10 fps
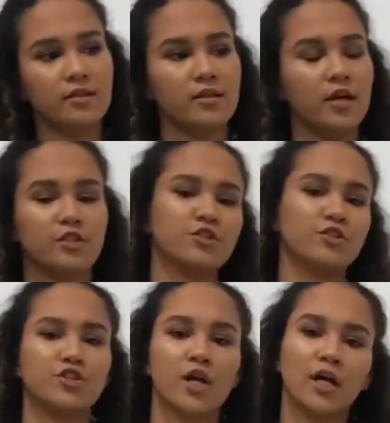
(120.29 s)
at certain
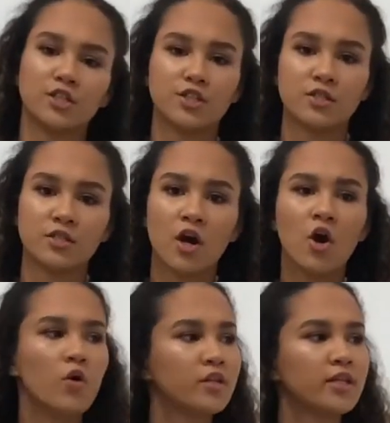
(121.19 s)
challenges
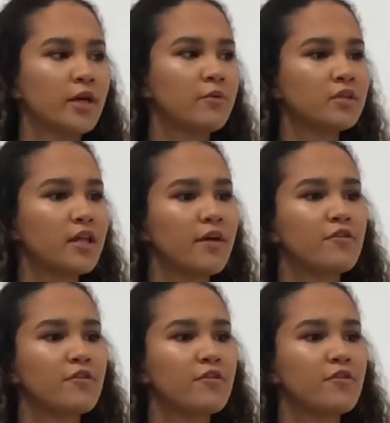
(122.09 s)
or that they will never